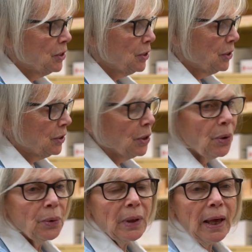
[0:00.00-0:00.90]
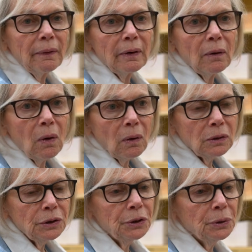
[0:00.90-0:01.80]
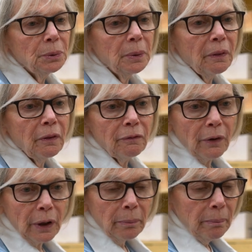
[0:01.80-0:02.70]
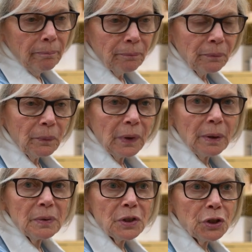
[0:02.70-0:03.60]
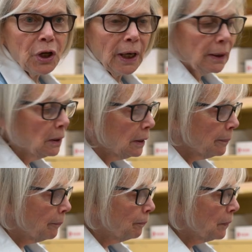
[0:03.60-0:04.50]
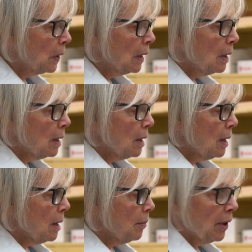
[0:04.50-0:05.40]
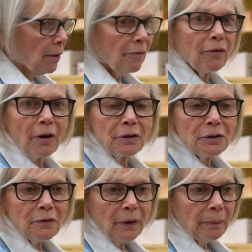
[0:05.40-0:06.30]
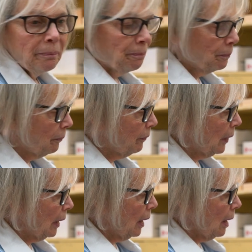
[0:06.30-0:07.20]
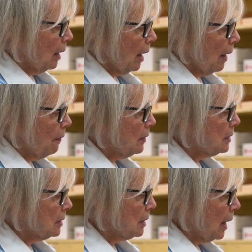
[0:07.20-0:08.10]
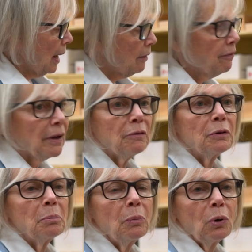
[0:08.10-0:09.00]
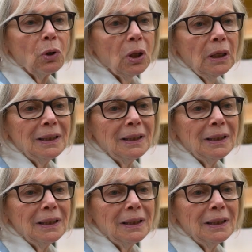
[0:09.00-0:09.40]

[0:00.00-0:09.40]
so, and they're all to do with the farm when I was a child, my grandfather's farm. And this, I had a favorite bull.